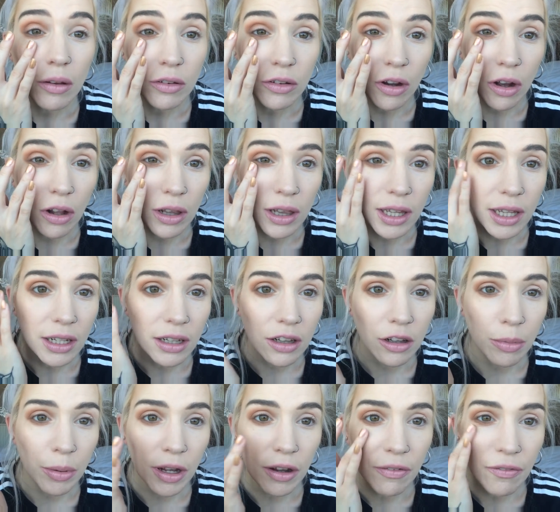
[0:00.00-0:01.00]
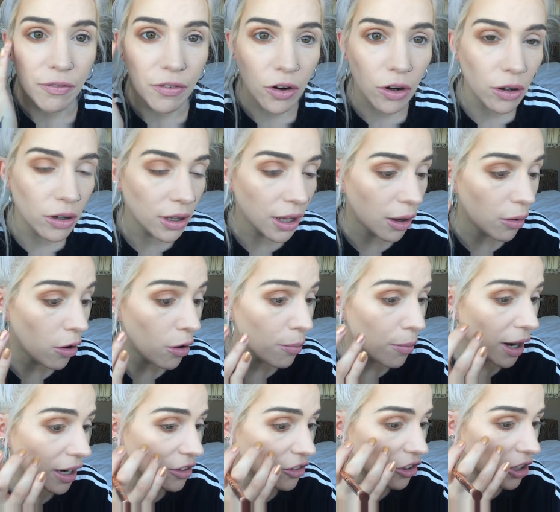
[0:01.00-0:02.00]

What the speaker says: Just got a little bit of fallout on my